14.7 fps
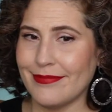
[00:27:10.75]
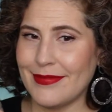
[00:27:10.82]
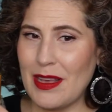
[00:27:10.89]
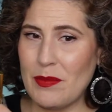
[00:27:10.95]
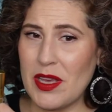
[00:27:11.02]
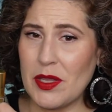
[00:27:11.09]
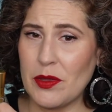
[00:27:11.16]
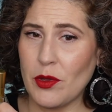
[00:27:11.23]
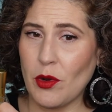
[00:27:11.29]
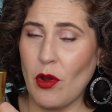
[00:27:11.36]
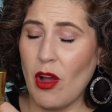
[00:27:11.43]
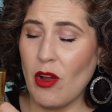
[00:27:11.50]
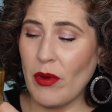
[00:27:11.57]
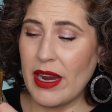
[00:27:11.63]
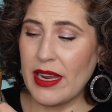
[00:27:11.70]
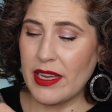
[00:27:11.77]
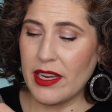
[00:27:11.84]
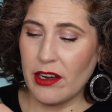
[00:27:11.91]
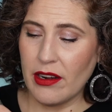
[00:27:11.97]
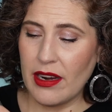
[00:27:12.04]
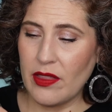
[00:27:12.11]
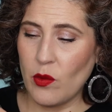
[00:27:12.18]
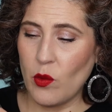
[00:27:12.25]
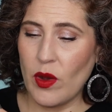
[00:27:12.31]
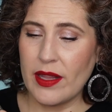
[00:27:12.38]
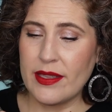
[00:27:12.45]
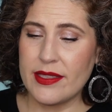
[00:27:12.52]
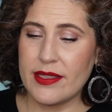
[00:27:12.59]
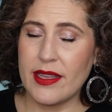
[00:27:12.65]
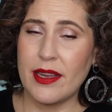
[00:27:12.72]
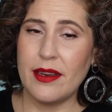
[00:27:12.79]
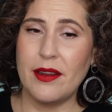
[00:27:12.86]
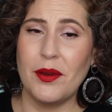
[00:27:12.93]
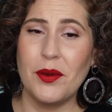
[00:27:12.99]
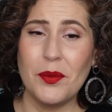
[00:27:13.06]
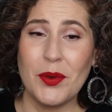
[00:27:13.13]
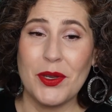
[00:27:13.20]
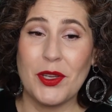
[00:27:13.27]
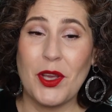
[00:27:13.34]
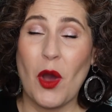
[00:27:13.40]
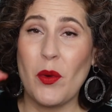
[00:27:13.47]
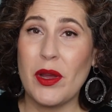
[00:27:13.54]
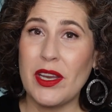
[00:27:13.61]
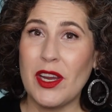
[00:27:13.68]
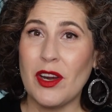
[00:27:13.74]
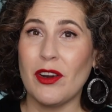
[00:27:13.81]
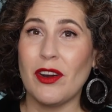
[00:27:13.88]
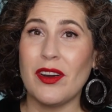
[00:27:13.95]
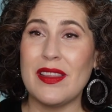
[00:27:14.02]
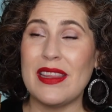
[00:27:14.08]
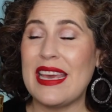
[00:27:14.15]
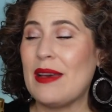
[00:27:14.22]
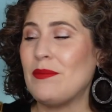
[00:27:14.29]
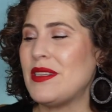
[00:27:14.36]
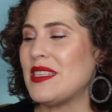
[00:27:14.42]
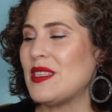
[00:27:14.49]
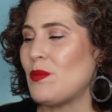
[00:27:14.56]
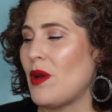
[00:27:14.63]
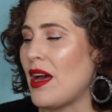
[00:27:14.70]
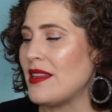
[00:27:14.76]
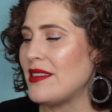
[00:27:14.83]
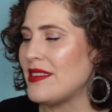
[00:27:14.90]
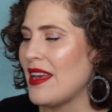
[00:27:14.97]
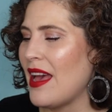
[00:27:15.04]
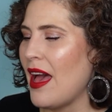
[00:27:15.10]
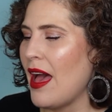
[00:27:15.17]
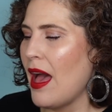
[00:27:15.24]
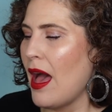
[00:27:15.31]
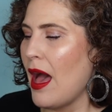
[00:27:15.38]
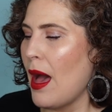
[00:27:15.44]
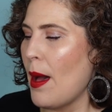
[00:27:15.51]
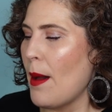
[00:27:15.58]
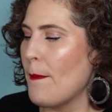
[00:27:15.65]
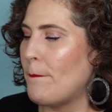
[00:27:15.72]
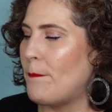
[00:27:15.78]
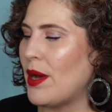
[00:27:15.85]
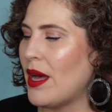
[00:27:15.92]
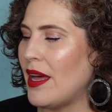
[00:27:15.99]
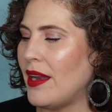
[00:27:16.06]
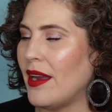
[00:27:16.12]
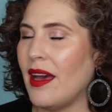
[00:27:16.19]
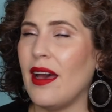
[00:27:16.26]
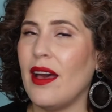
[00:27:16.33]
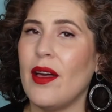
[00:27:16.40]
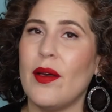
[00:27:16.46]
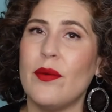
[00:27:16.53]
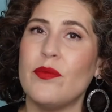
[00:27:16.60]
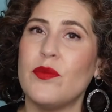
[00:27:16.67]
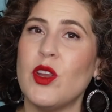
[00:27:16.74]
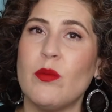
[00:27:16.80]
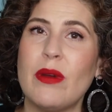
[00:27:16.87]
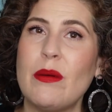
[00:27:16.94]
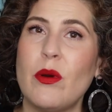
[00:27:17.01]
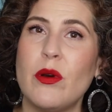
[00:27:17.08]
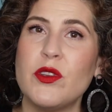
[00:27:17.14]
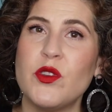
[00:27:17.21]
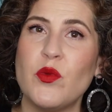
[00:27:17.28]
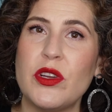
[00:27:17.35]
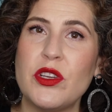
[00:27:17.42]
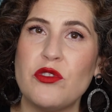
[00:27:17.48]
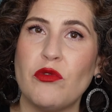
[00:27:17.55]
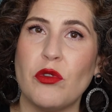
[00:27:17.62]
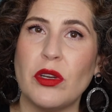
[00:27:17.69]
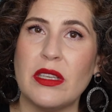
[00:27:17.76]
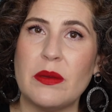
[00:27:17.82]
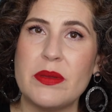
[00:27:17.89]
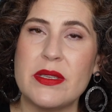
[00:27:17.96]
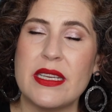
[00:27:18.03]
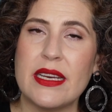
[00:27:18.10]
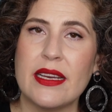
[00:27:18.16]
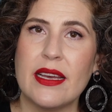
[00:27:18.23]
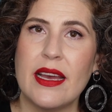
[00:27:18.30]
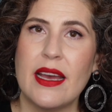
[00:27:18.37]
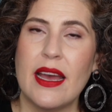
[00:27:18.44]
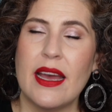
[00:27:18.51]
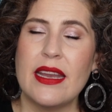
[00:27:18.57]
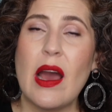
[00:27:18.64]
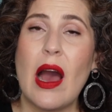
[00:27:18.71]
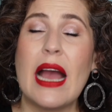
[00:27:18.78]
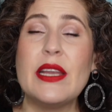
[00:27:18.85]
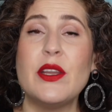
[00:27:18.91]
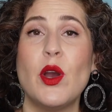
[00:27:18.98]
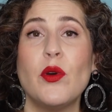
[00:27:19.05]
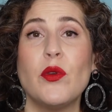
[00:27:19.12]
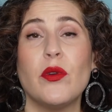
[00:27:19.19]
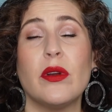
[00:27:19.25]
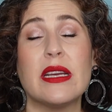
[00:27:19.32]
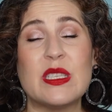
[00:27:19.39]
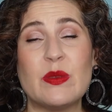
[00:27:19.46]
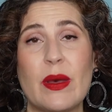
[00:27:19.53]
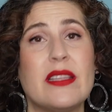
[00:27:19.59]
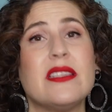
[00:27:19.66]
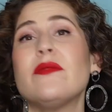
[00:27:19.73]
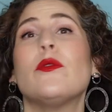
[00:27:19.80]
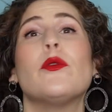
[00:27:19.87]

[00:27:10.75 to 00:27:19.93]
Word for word: I mean, they're all right here and the ones that would go in here are in the empty spots, but they're my most reached for lipstick. Now I know they're expensive.